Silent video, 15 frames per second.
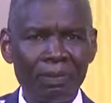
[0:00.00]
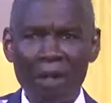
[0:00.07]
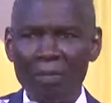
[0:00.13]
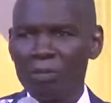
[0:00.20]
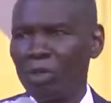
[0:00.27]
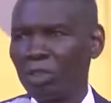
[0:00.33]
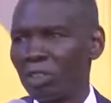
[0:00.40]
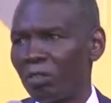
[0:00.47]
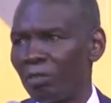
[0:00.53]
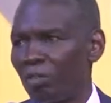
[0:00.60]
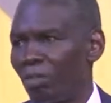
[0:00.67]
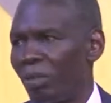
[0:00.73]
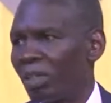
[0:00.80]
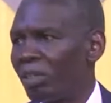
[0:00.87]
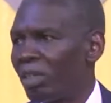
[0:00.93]
are brought
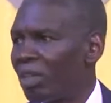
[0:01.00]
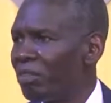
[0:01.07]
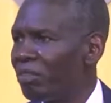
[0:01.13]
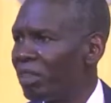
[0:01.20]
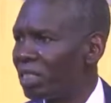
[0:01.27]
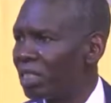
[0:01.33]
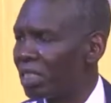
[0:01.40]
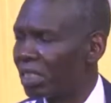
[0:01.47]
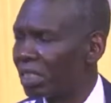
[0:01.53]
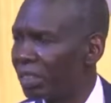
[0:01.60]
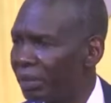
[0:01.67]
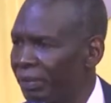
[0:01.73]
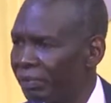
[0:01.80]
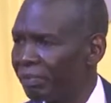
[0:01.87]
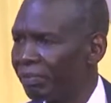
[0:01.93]
from another university.
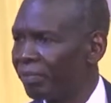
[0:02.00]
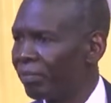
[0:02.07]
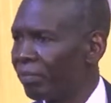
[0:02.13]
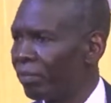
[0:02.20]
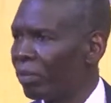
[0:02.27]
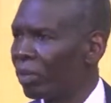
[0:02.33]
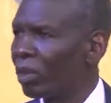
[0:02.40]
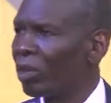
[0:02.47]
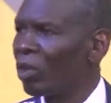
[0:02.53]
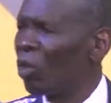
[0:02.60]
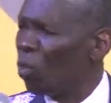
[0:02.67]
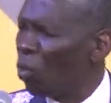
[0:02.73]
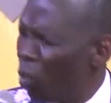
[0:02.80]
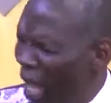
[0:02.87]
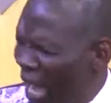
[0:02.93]

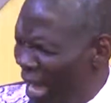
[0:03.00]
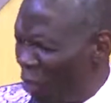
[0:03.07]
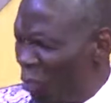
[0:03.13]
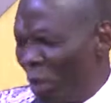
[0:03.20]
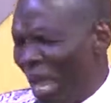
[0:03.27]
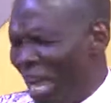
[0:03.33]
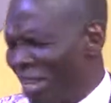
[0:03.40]
While we